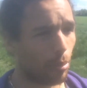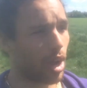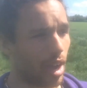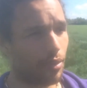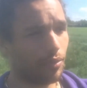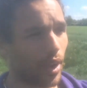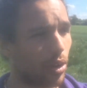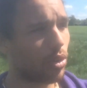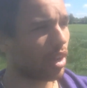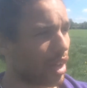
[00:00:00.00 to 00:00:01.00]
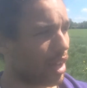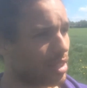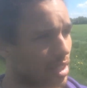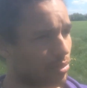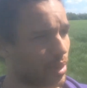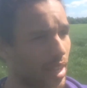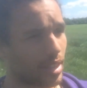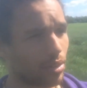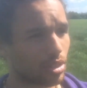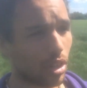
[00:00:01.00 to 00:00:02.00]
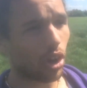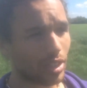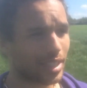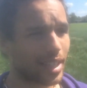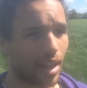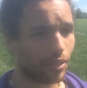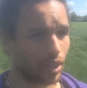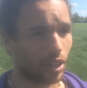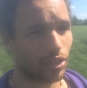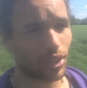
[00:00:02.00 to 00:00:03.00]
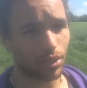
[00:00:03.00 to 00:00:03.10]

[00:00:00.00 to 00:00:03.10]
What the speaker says: but I felt as if there was a lot of togetherness.